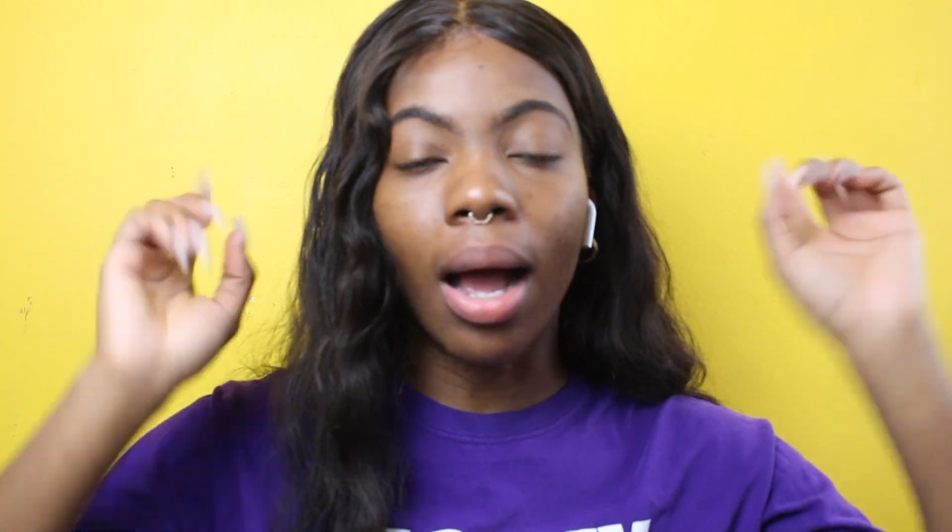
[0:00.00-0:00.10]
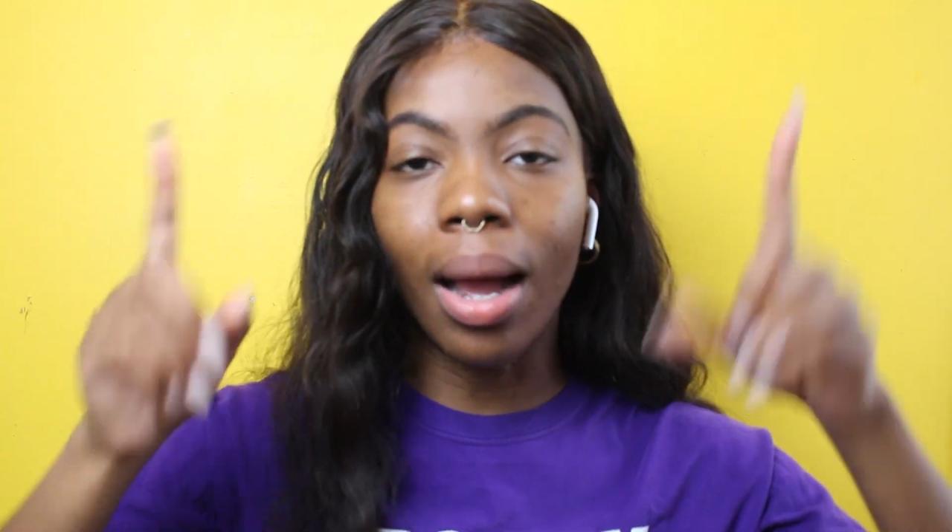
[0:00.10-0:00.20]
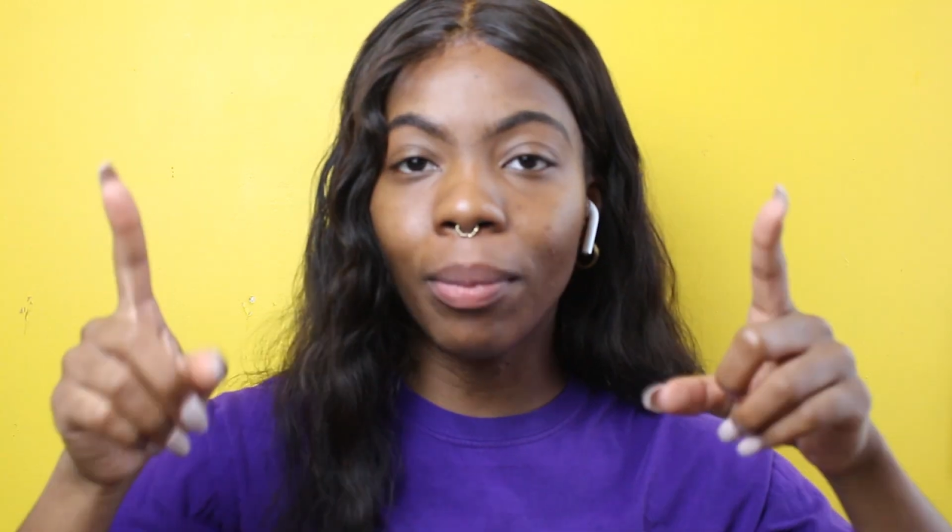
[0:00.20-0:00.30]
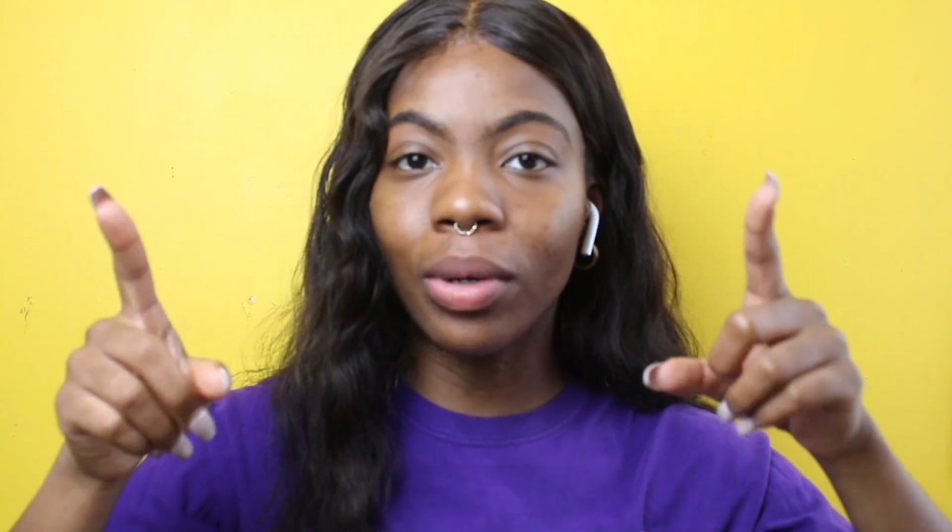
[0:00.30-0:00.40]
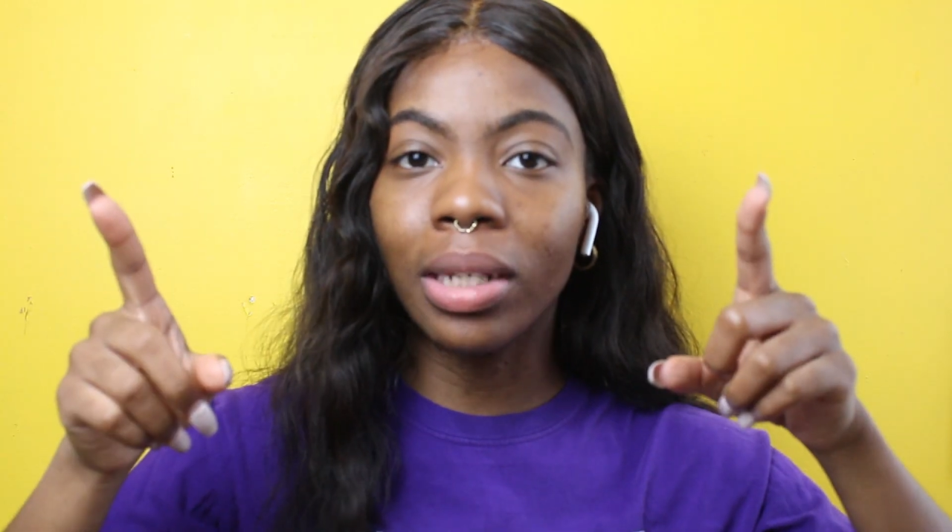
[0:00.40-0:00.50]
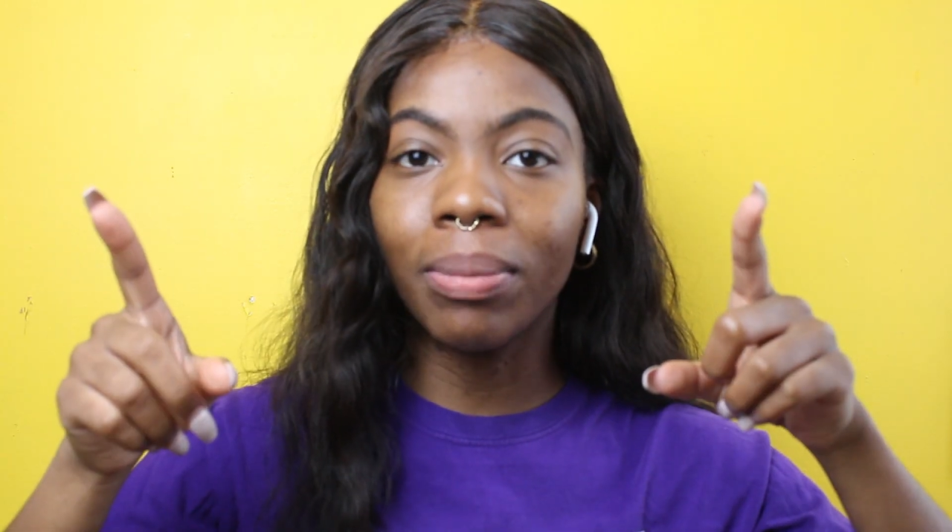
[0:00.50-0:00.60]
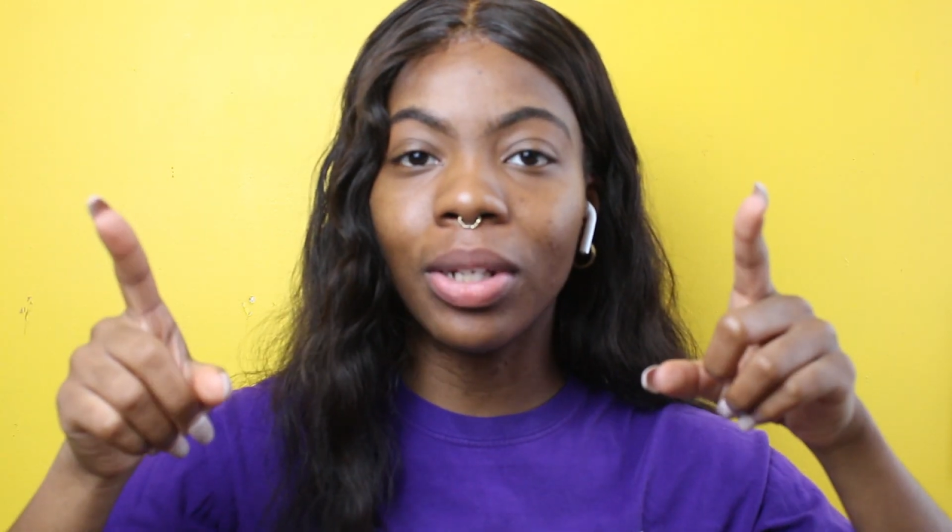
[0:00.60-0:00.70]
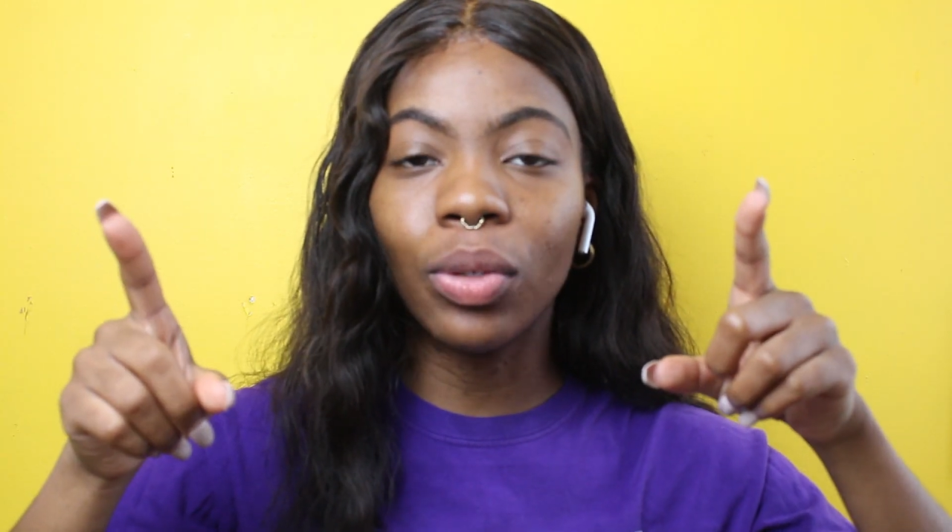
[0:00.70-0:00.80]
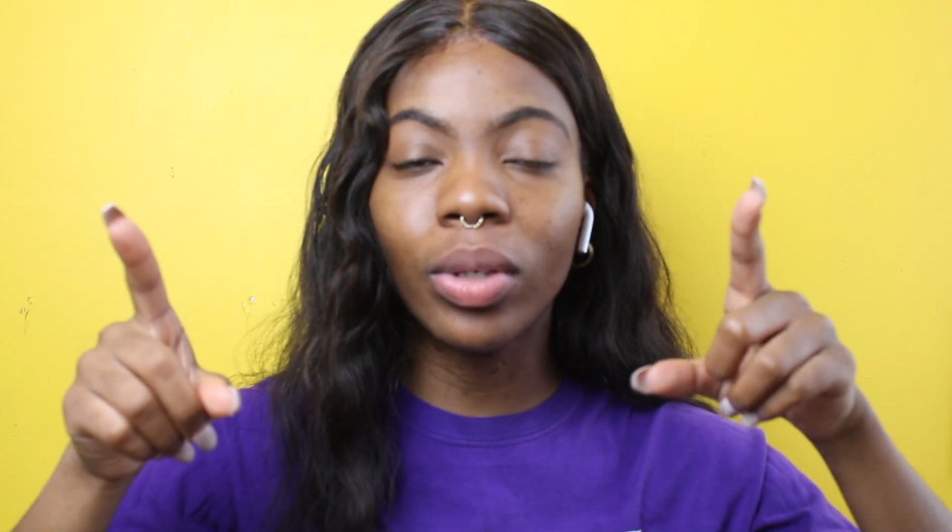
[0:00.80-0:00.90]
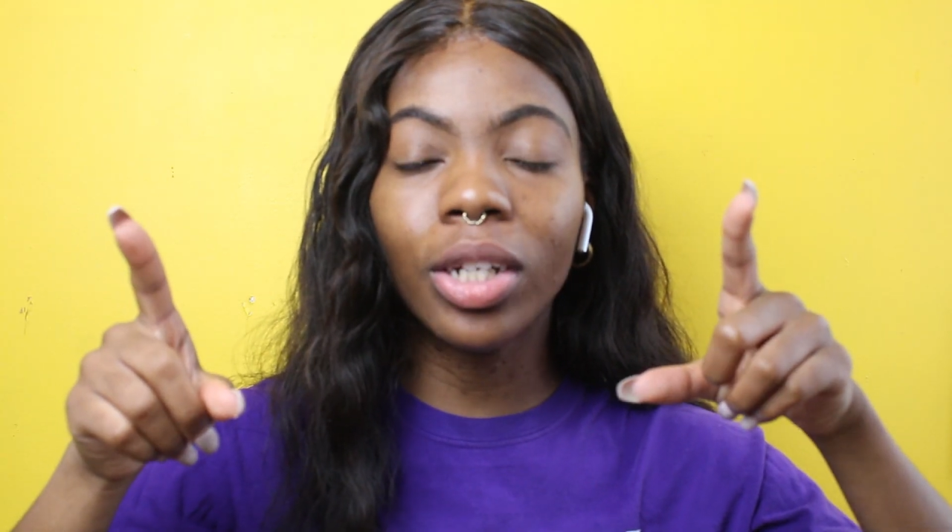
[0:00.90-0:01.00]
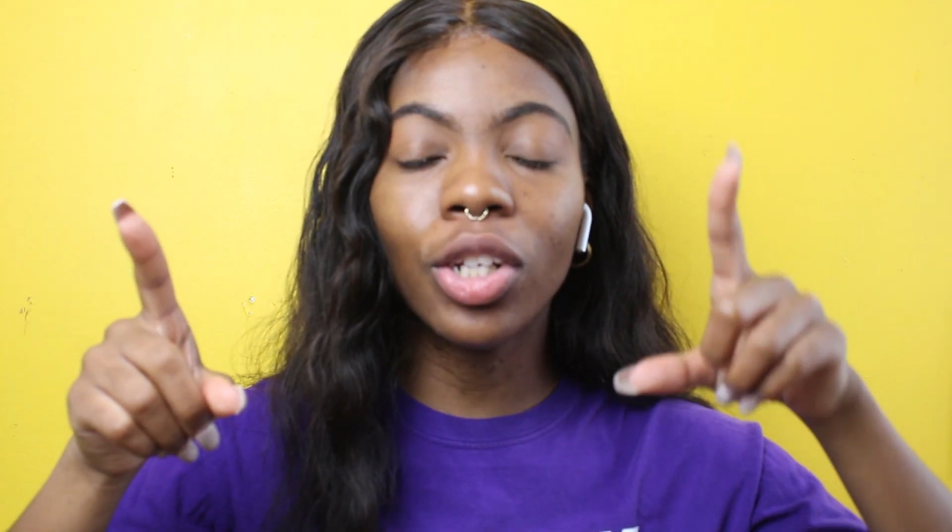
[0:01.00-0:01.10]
I'm going to be doing a